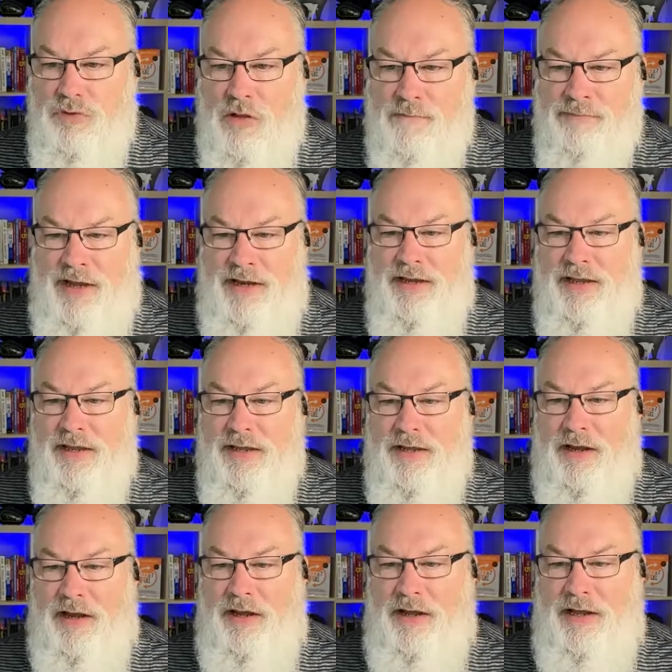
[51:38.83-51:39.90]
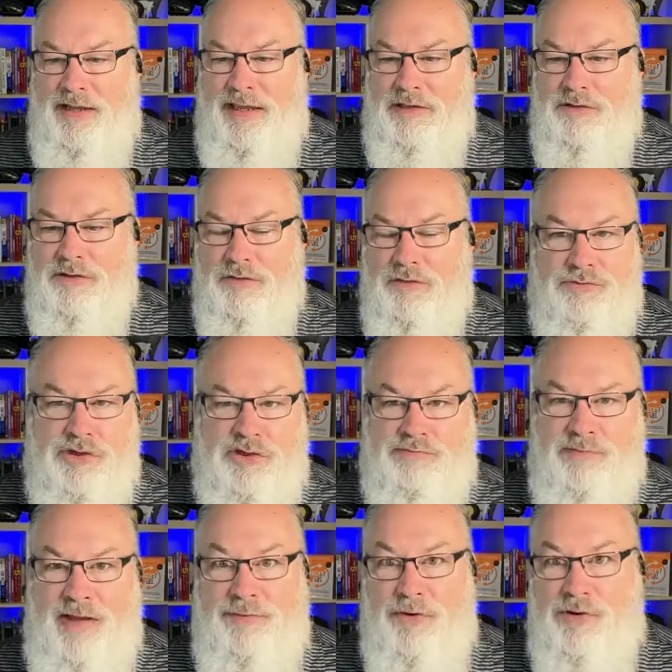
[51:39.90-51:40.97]
But again, just
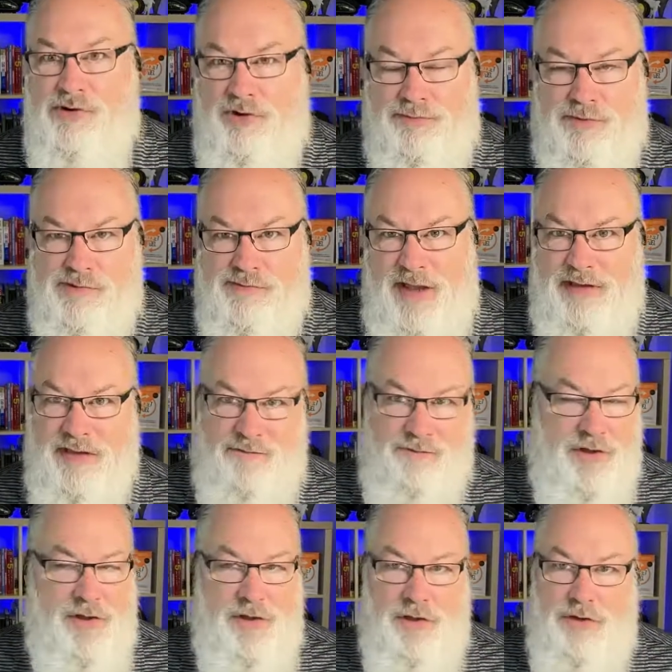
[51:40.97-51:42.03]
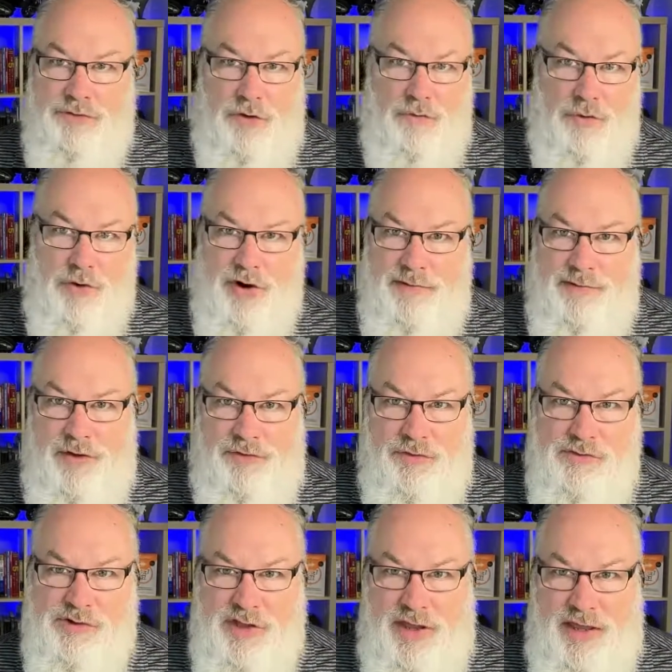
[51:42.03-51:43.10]
my personal perspective, don't worry about
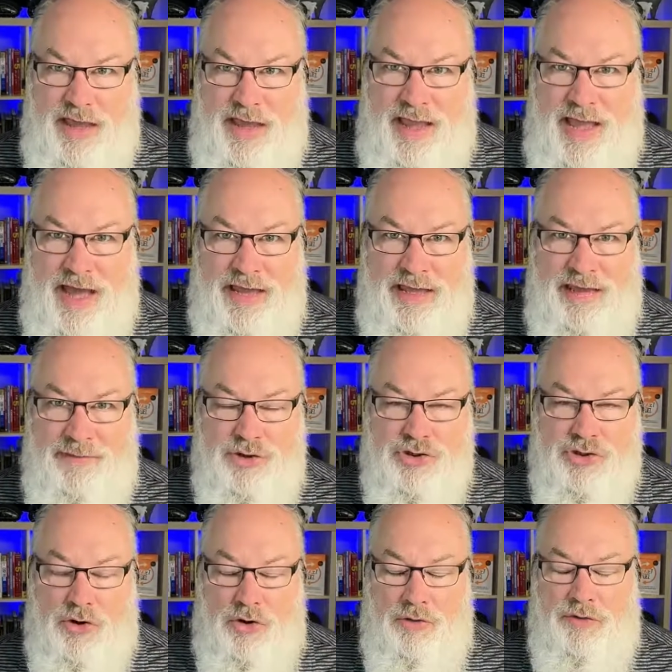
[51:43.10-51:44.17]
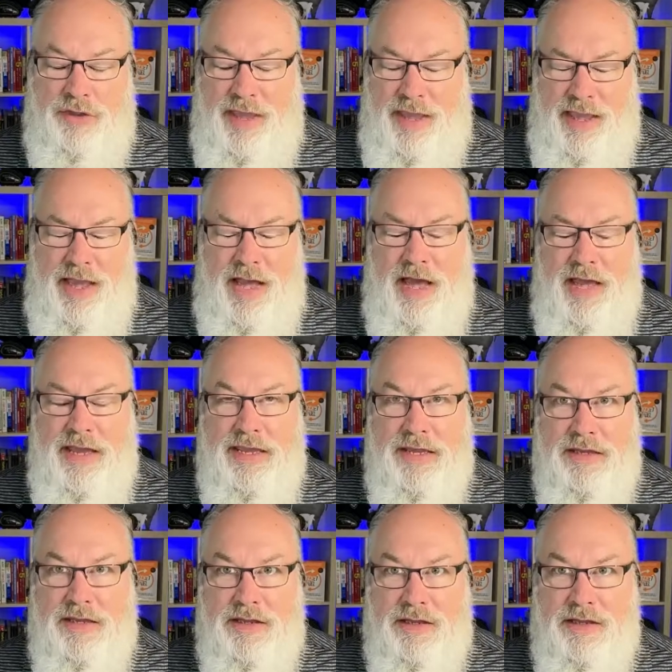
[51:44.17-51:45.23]
those AI image or the AI
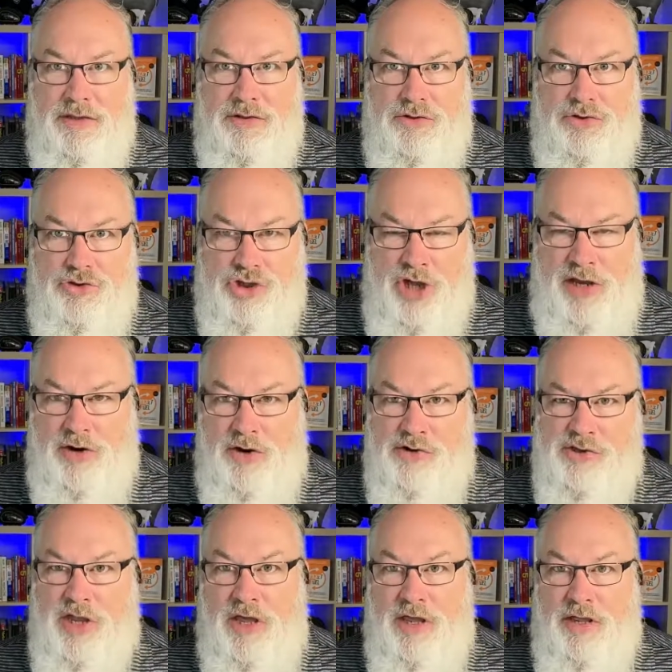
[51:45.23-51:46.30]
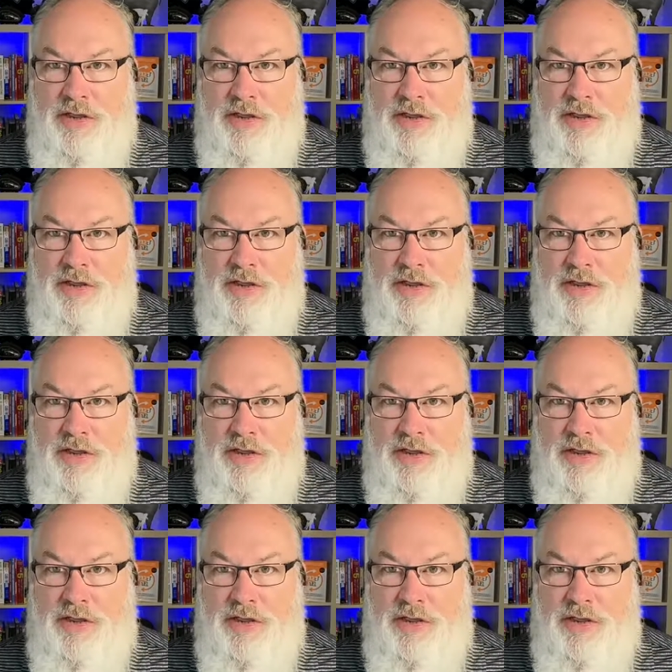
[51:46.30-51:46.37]
checkers.